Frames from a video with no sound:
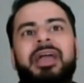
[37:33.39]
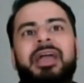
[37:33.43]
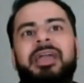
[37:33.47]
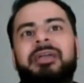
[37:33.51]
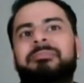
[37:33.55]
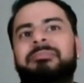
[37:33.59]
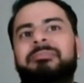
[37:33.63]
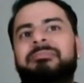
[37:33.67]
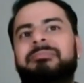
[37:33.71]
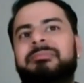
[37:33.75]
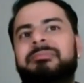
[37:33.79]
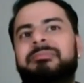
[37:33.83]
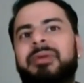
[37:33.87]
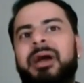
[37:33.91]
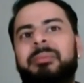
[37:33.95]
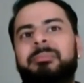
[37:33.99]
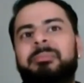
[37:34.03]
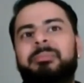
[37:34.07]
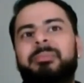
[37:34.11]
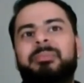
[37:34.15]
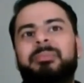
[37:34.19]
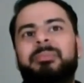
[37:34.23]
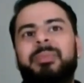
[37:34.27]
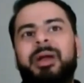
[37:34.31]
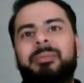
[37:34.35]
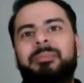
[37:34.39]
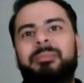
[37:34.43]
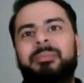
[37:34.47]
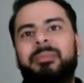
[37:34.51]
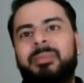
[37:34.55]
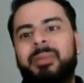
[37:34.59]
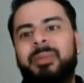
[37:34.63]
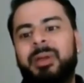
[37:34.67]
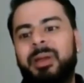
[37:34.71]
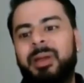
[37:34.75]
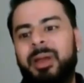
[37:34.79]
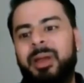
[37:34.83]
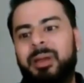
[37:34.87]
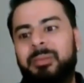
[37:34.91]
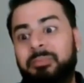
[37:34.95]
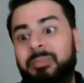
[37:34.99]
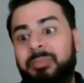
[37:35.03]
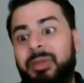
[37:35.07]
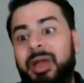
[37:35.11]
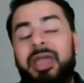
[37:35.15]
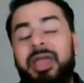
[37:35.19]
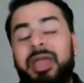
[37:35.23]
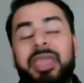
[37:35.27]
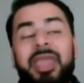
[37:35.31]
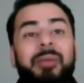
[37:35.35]
I am I'm I'm, I'm
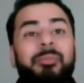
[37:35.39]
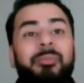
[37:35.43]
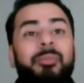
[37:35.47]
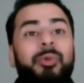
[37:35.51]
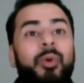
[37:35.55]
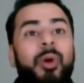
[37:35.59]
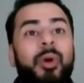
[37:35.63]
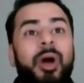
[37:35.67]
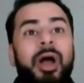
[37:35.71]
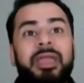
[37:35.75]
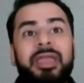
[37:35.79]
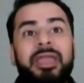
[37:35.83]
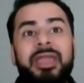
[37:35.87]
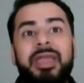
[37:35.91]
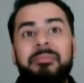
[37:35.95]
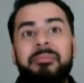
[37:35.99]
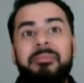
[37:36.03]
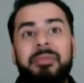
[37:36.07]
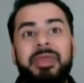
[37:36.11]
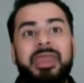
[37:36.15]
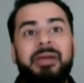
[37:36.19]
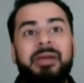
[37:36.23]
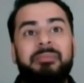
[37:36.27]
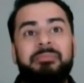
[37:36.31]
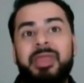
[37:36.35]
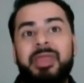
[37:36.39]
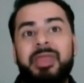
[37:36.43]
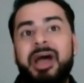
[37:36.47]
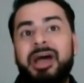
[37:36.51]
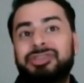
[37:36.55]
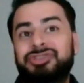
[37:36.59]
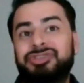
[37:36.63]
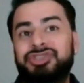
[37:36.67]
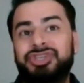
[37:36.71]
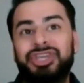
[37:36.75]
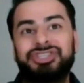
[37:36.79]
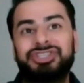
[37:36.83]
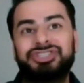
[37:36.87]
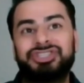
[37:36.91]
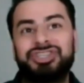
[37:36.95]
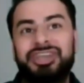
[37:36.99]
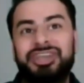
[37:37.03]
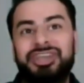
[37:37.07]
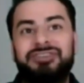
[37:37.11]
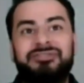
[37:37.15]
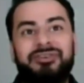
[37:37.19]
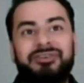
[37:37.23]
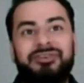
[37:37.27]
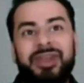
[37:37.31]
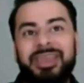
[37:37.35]
I am who I am, and I'm not
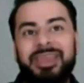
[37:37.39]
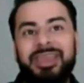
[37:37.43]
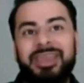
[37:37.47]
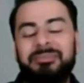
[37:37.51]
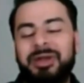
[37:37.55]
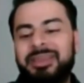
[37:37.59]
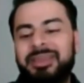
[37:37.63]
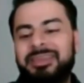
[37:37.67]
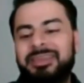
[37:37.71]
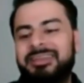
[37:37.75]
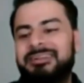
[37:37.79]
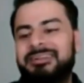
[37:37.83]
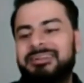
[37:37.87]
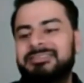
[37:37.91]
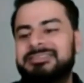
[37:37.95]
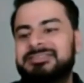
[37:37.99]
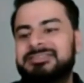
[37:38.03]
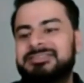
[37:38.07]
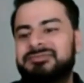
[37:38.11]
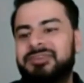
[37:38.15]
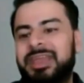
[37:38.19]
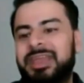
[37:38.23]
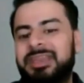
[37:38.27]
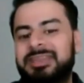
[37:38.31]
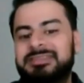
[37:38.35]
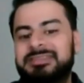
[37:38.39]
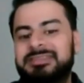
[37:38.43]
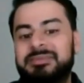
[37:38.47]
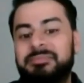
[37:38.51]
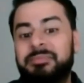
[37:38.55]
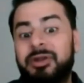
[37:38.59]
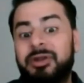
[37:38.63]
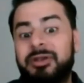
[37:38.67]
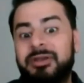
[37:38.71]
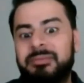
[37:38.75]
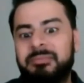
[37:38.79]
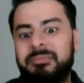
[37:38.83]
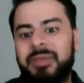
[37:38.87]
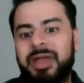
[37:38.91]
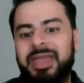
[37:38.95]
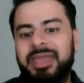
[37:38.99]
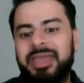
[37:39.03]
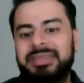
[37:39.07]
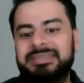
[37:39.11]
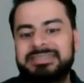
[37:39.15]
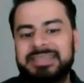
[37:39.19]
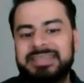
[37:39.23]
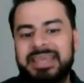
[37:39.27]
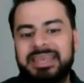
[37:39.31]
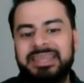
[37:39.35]
changing it for anybody else, right? It's a part of
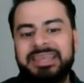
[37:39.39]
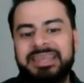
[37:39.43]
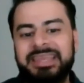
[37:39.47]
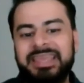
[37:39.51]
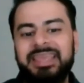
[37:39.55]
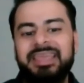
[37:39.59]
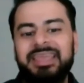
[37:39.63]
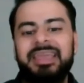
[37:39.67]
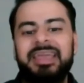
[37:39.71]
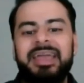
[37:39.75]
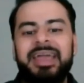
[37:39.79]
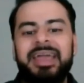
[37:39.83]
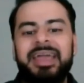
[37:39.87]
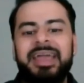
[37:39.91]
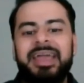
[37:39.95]
my identity.